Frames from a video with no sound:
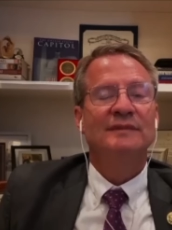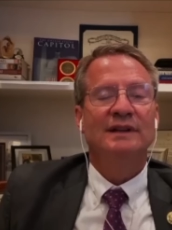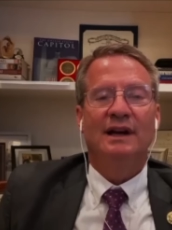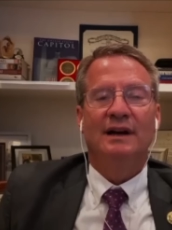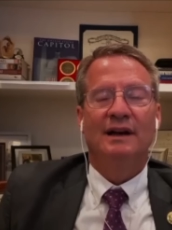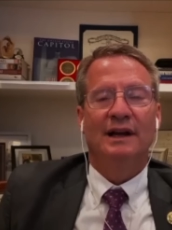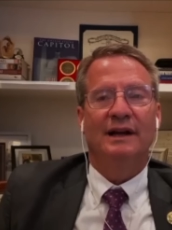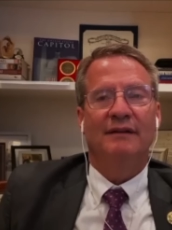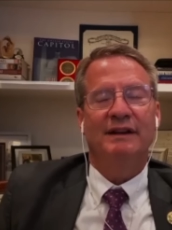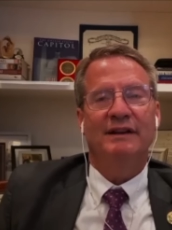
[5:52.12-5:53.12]
Yeah,
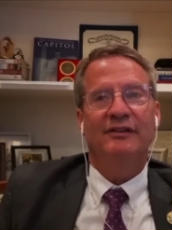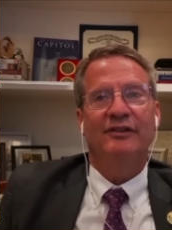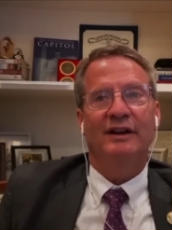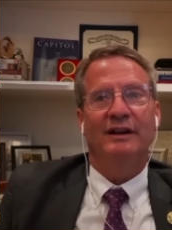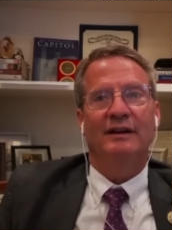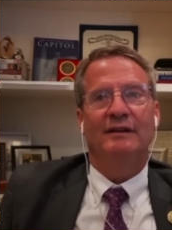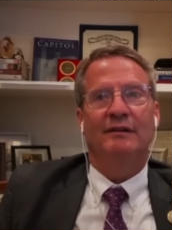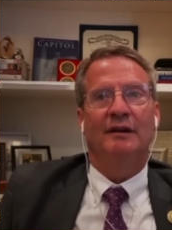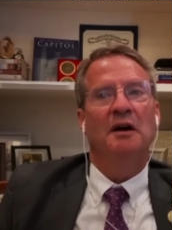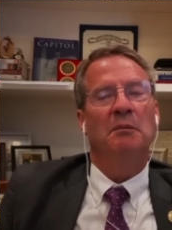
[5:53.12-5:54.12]
and I mean, they said,
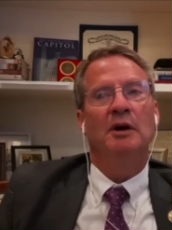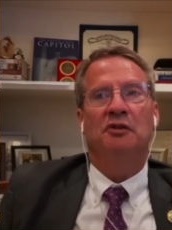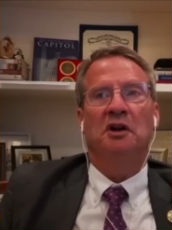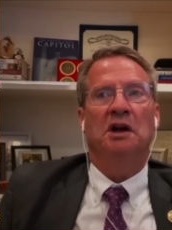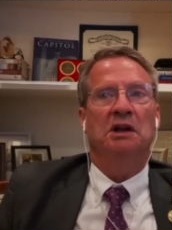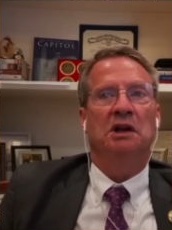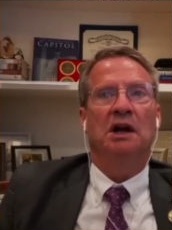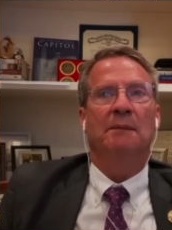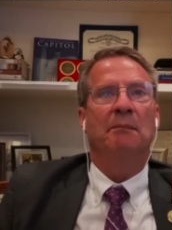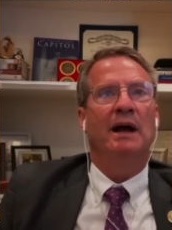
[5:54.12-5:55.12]
"Oh, Burchett,
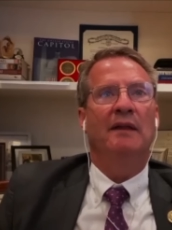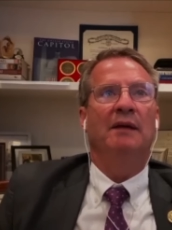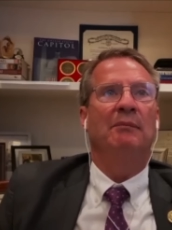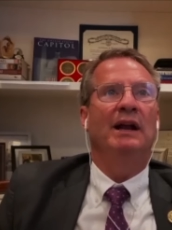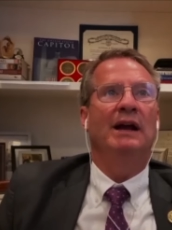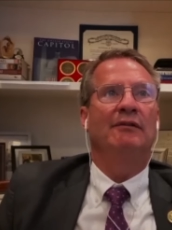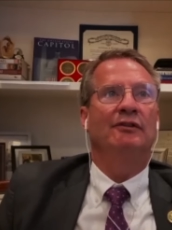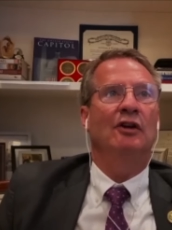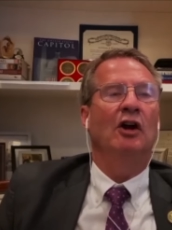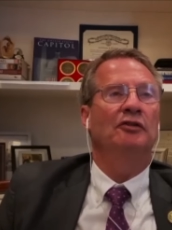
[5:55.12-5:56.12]
I can buy. They might have a
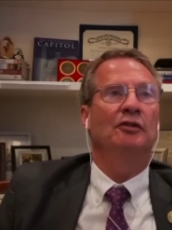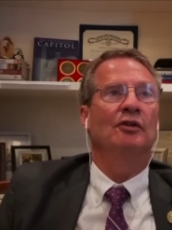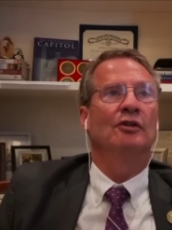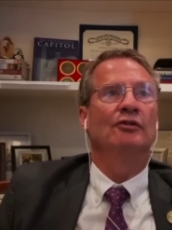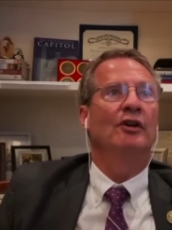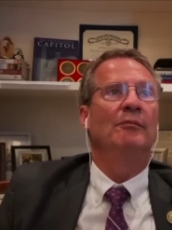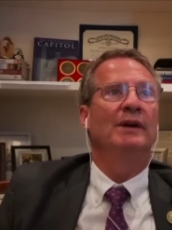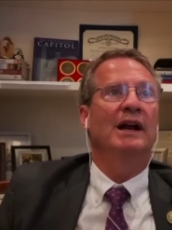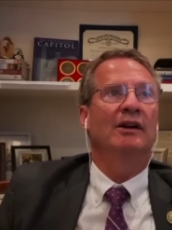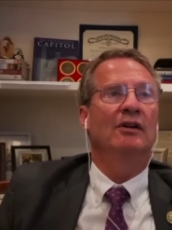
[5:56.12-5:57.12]
saucer or
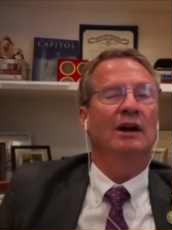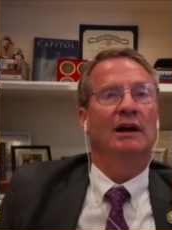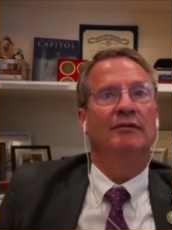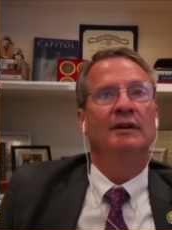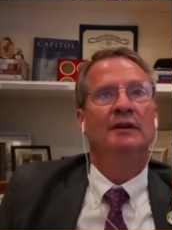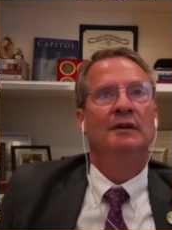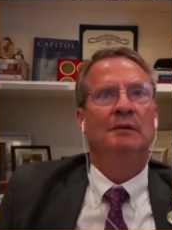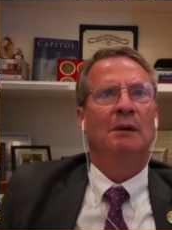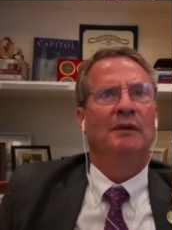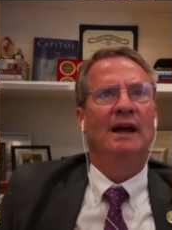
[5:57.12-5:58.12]
some kind of crap.
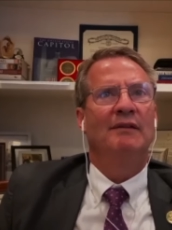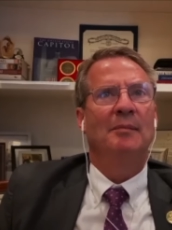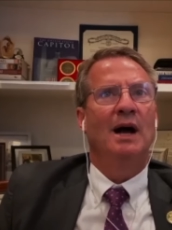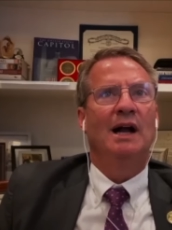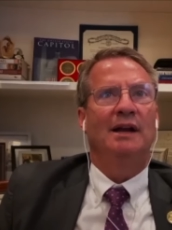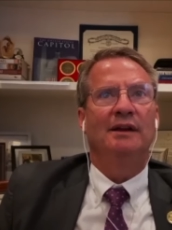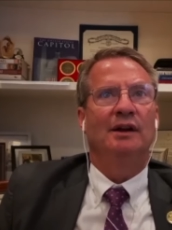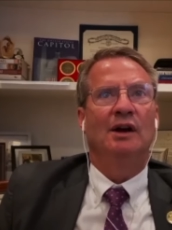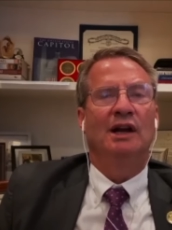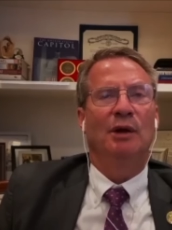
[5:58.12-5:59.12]
Why would they have a body?
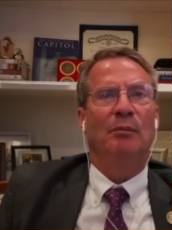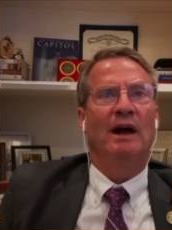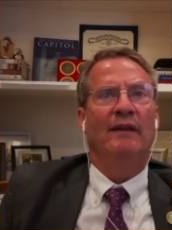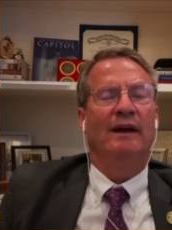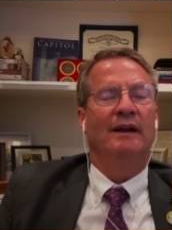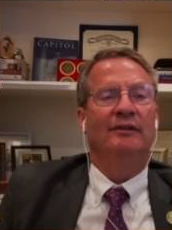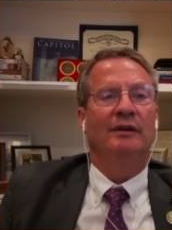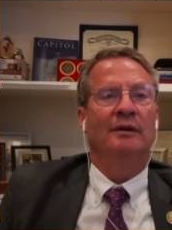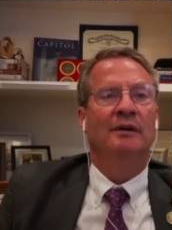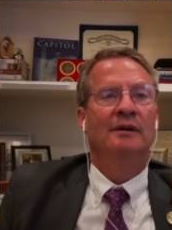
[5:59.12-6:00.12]
I can't buy that." And I
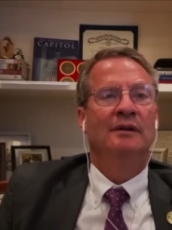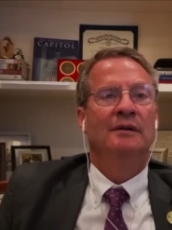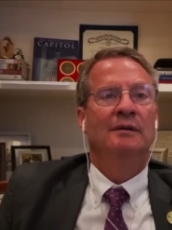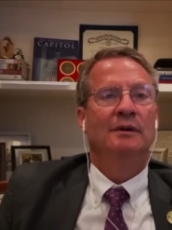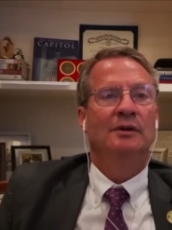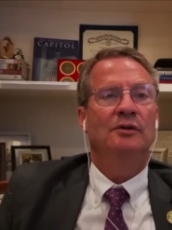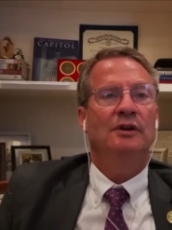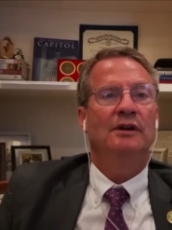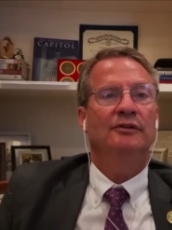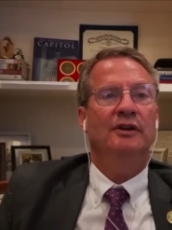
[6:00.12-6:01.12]
say, "Well, who
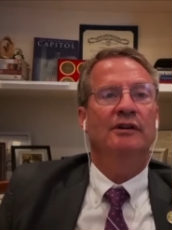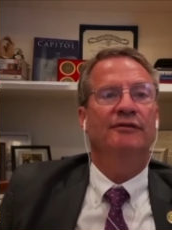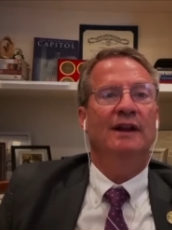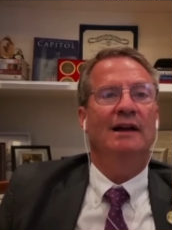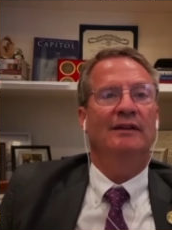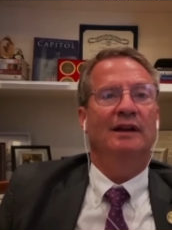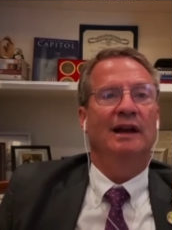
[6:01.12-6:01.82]
the hell's going to fly the